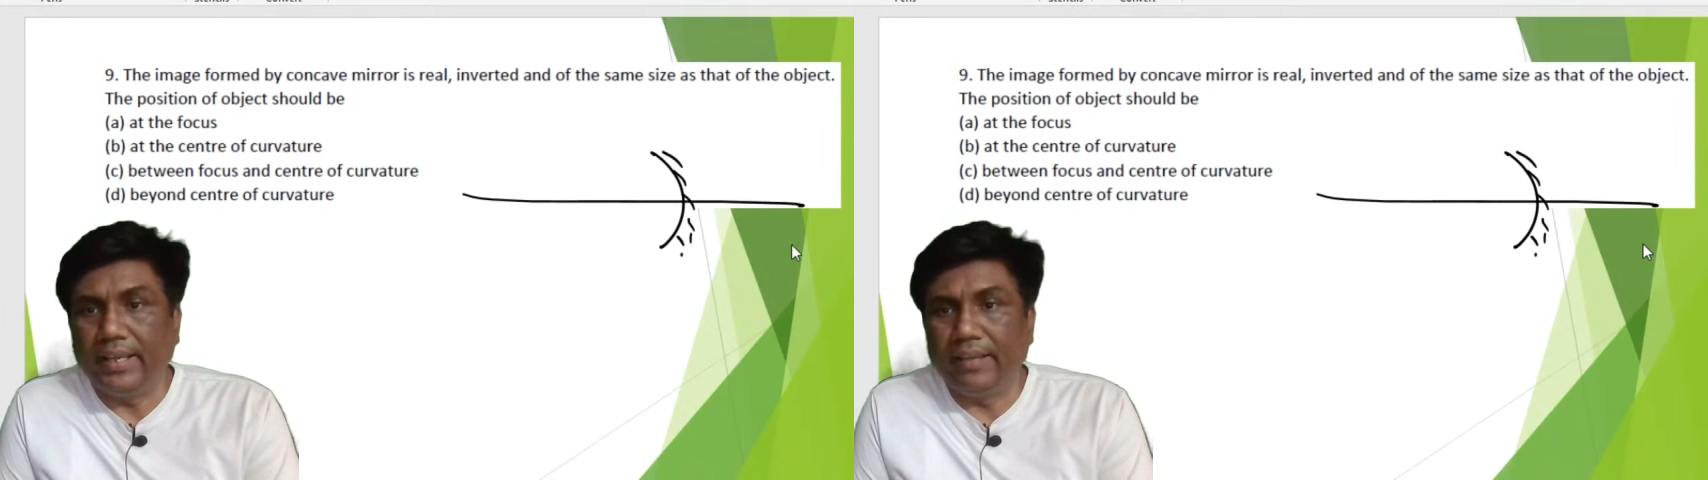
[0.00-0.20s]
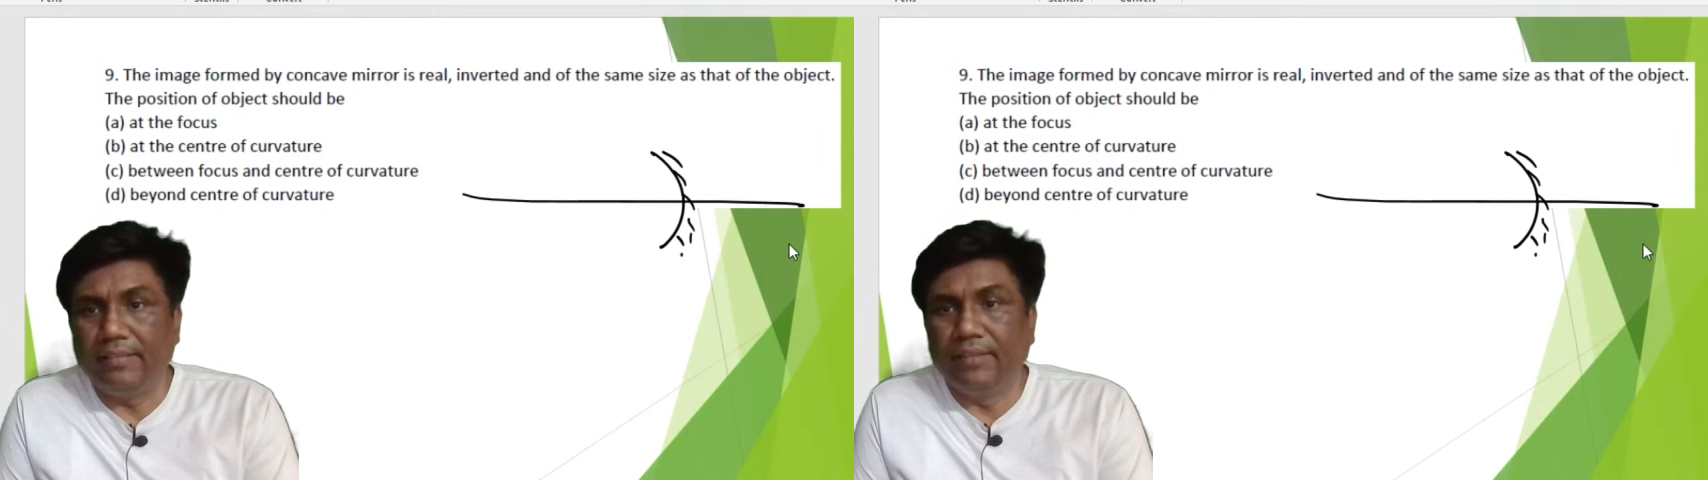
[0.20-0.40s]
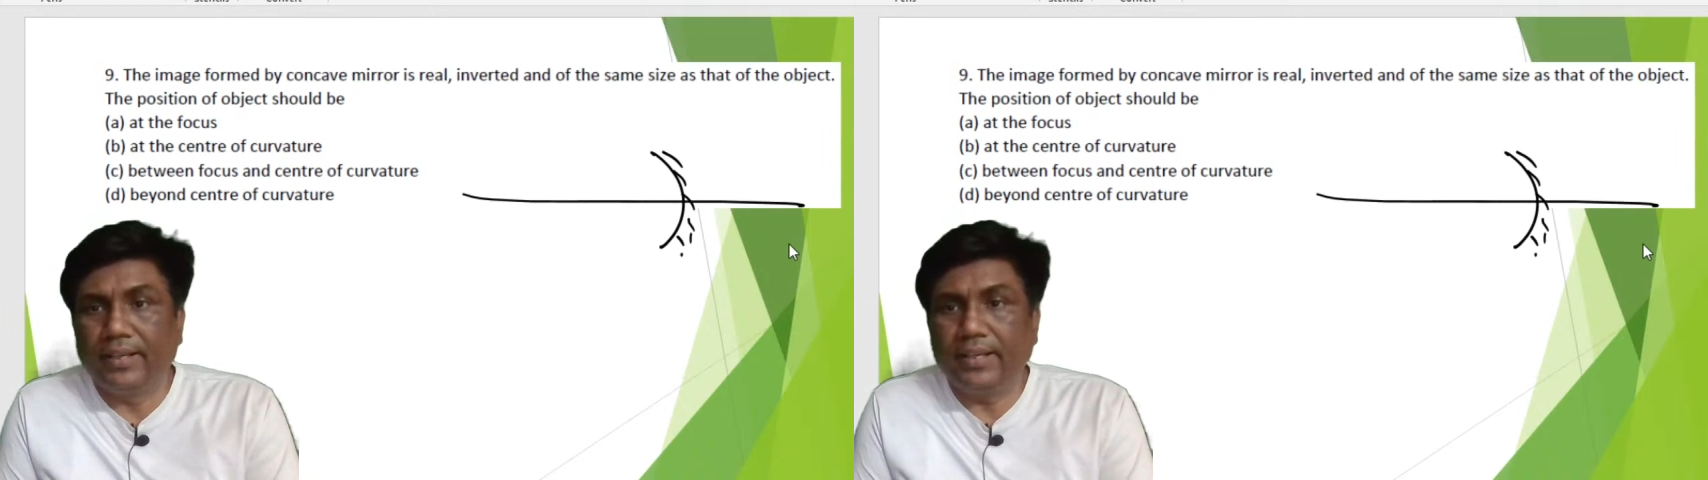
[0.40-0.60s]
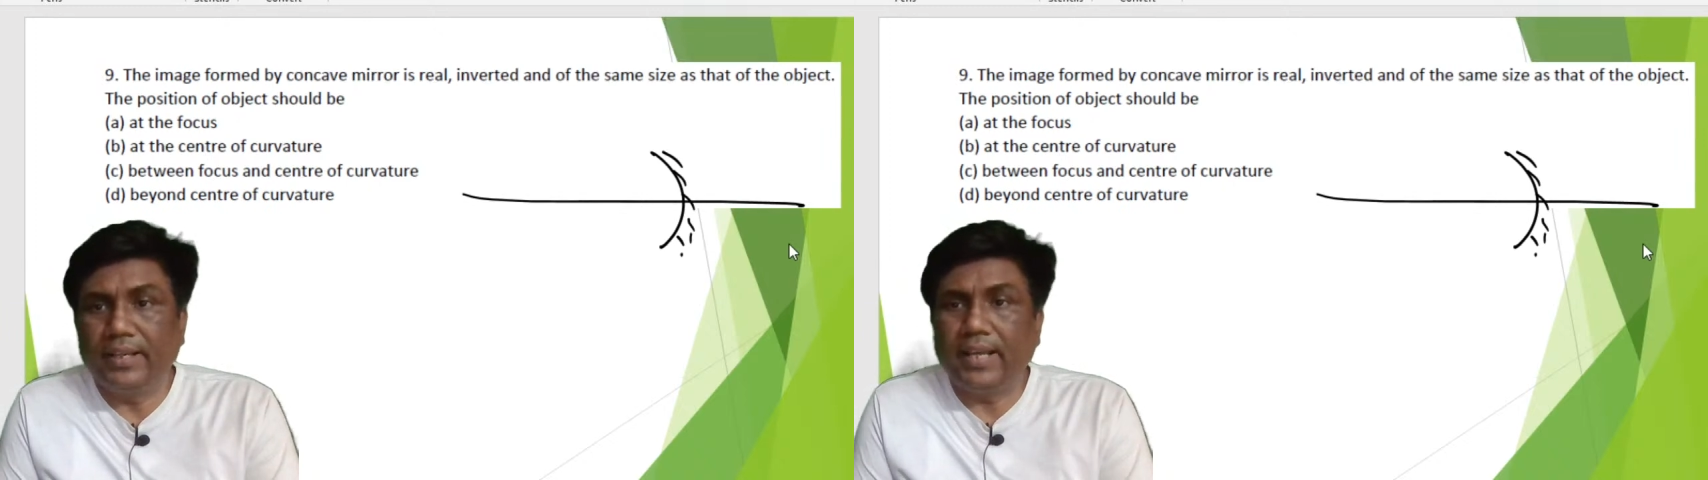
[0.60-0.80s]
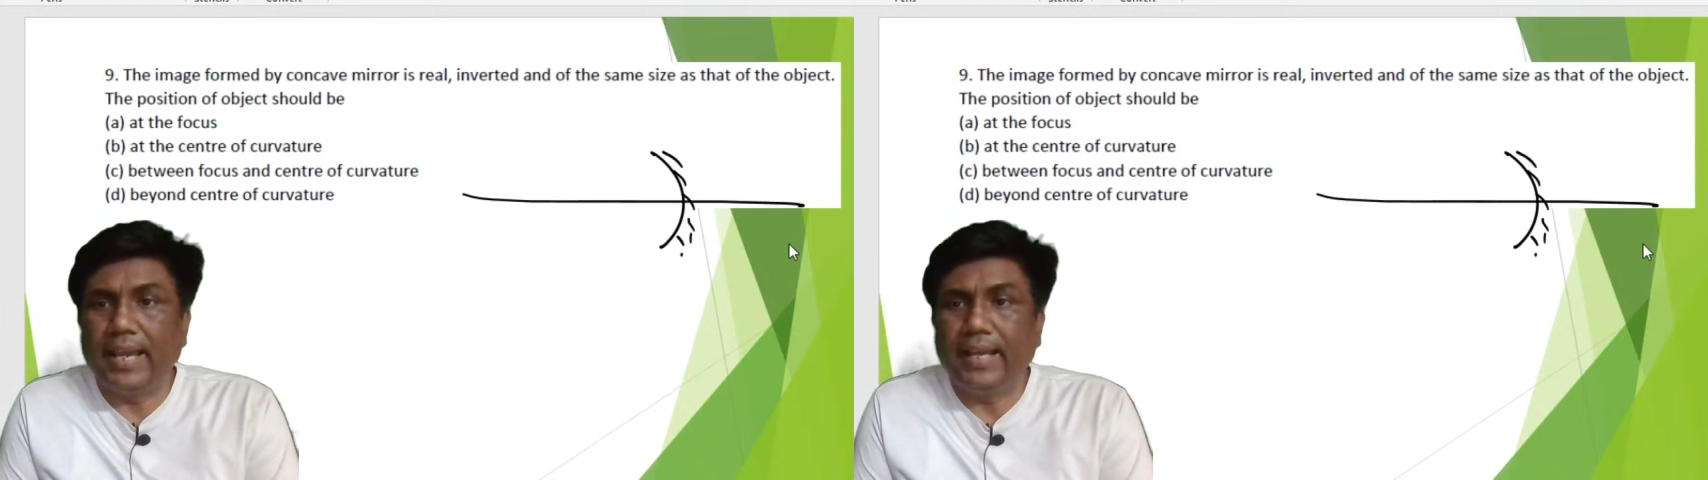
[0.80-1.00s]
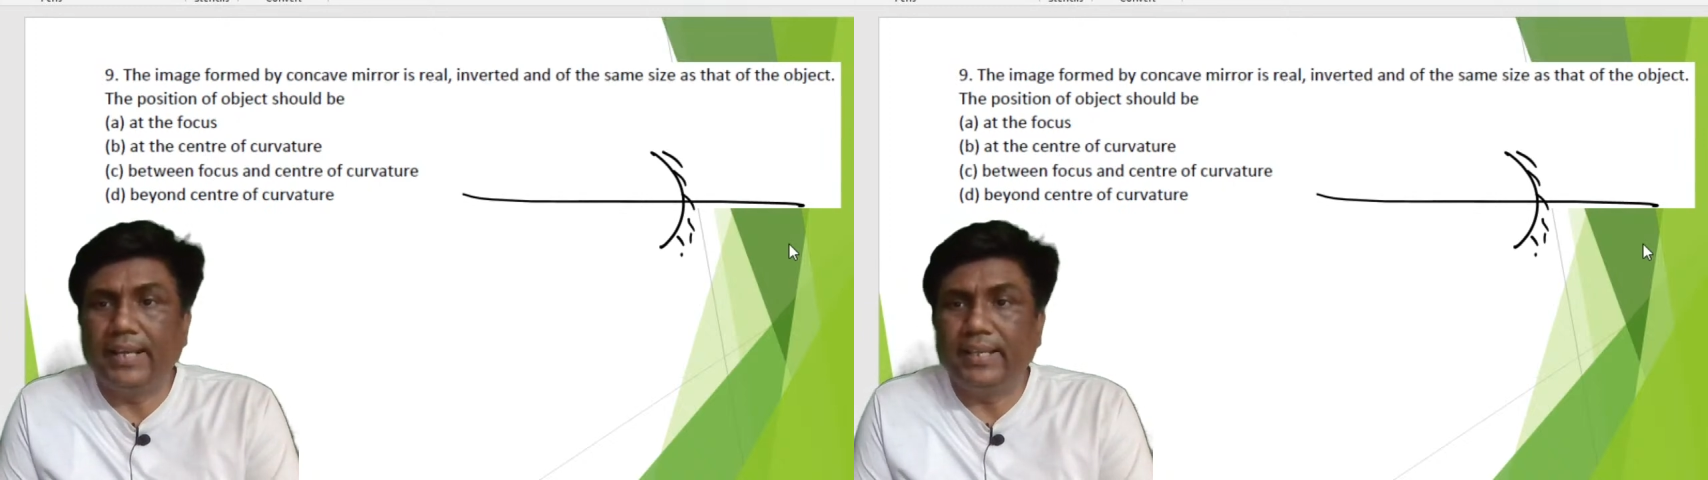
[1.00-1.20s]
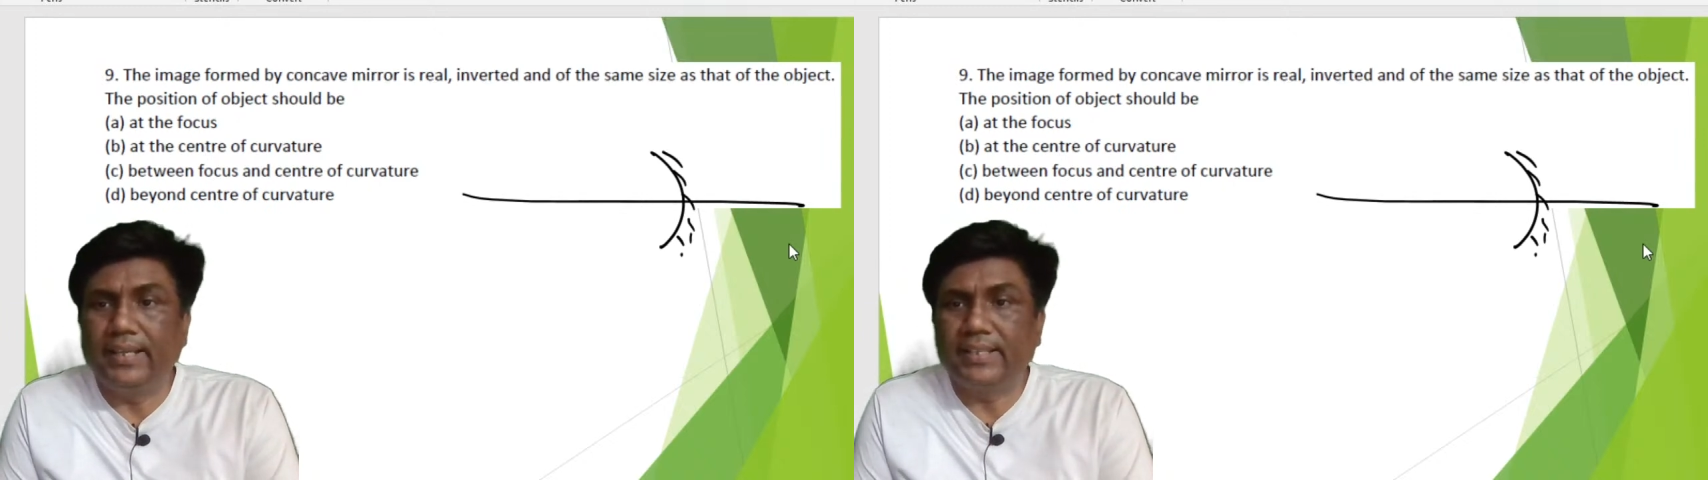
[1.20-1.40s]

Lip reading: Inverted and in